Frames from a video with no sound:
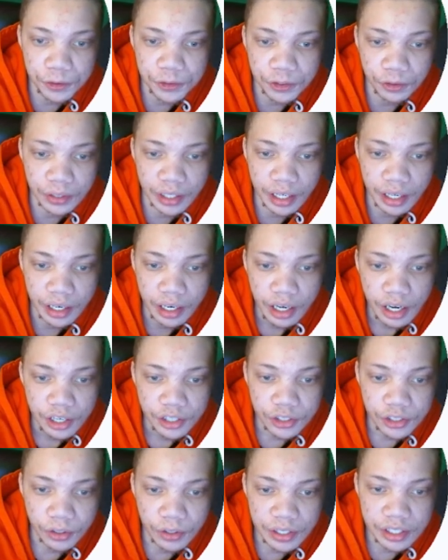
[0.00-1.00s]
So yeah,
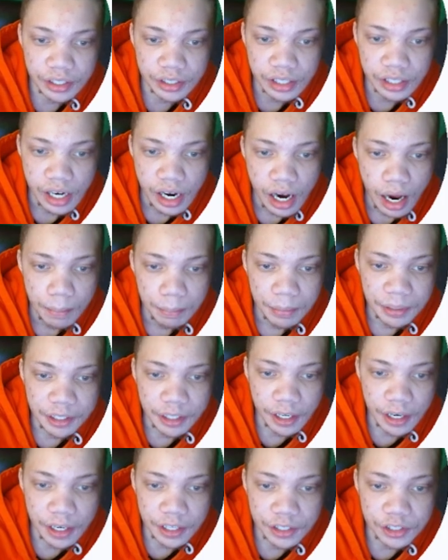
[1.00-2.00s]
so it's just
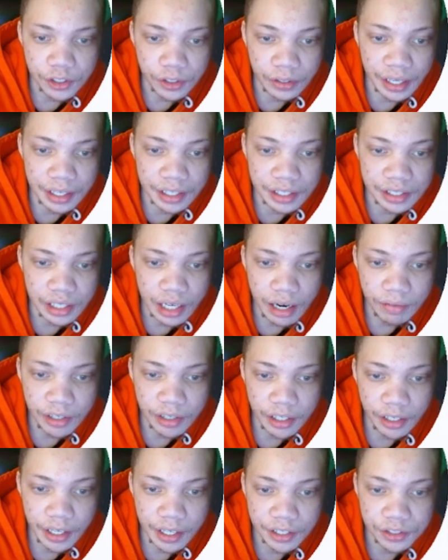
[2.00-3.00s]
because your lane is
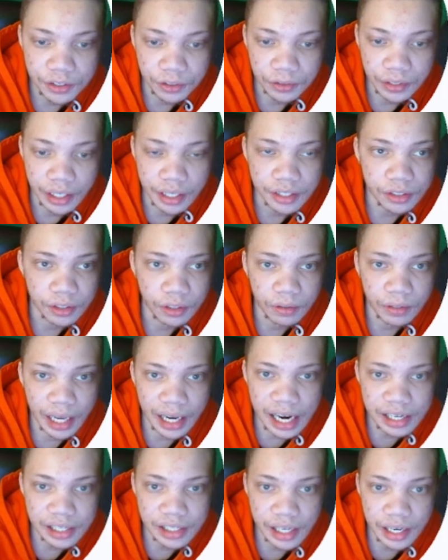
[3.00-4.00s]
evergreen. So yeah, so like
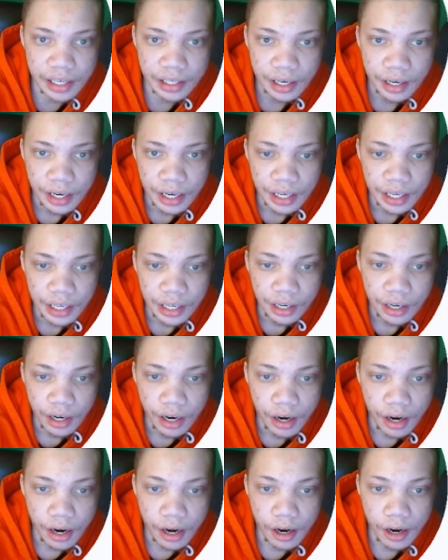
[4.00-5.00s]
I said,
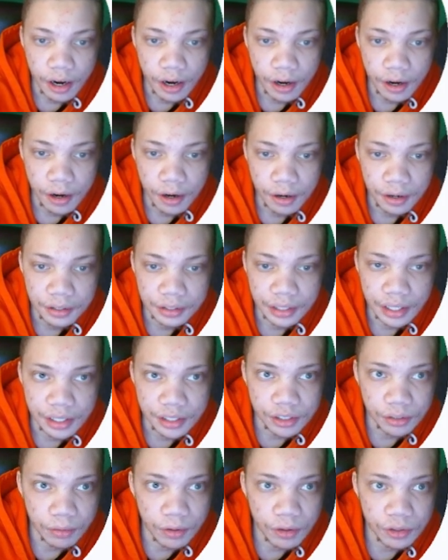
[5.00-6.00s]
yeah, so we'll